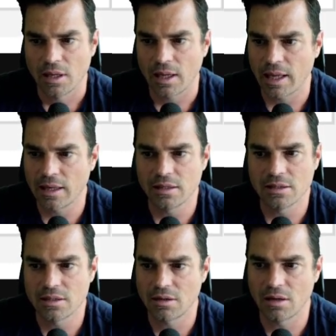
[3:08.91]

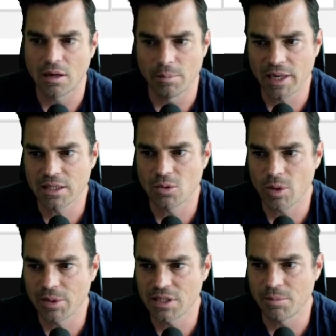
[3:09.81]
And our Blazor
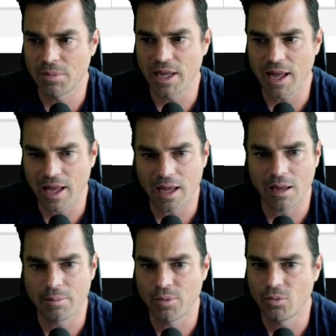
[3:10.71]
WebAssembly
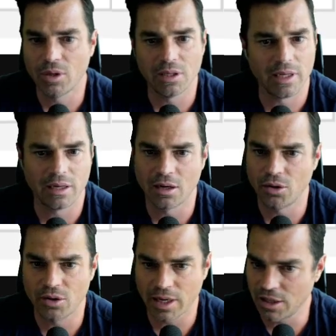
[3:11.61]
app will
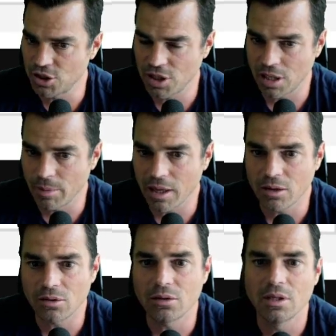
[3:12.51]
include
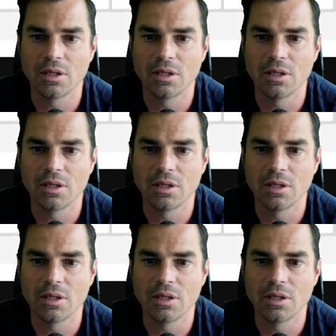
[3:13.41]
HTML,